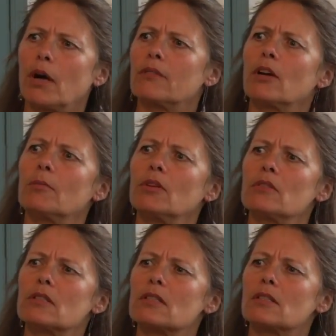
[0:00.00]
part of our
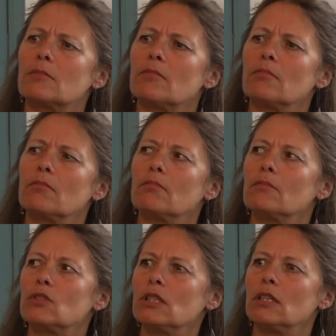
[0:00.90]
immune system
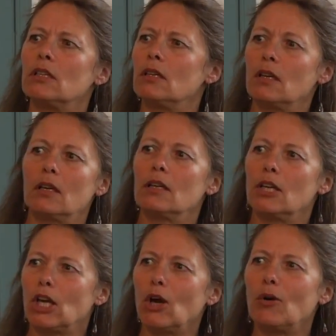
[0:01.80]
gee,
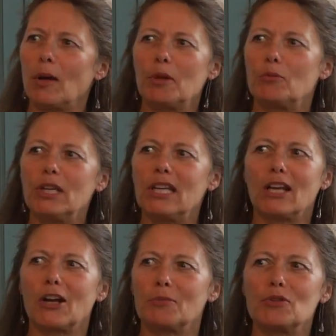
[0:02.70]
you know, I mean, we
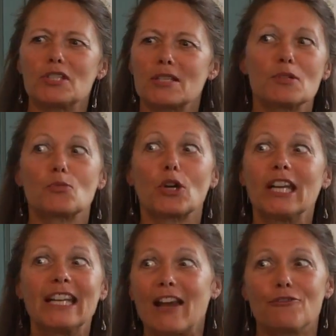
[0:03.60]
need our immune system is
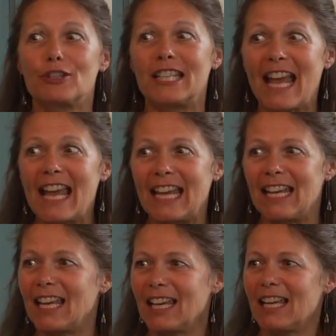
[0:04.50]
working every
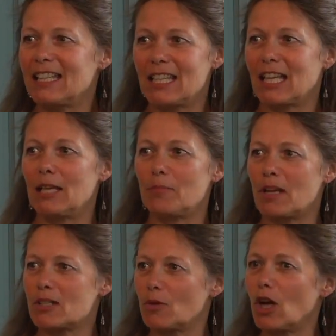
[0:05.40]
day to keep
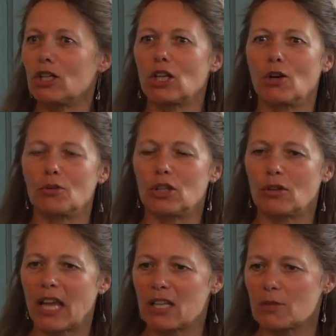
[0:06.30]
us. We all know, you
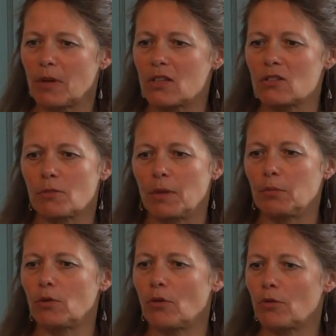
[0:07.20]
know, cancer patients or
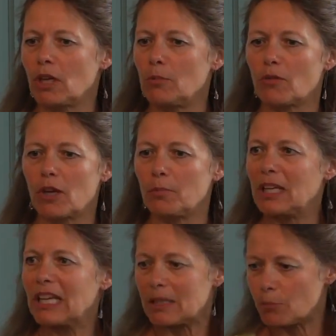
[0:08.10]
people who go through
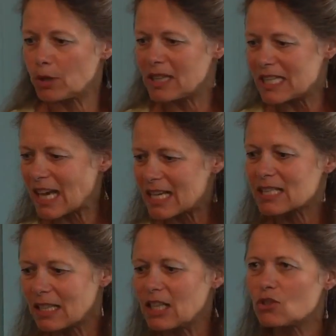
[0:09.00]
chemotherapy get put in these
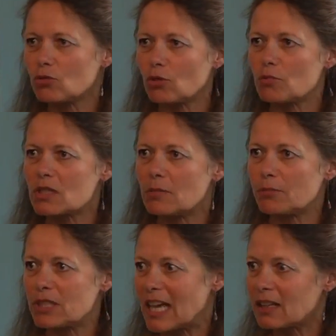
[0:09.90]
isolation rooms to
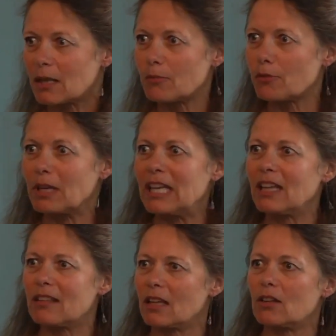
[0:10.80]
protect them from
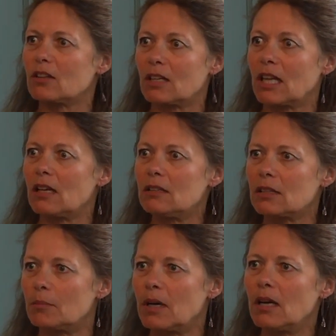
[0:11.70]
anything that could kill
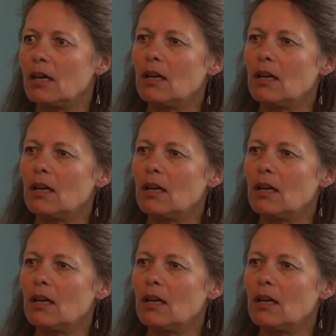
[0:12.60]
them.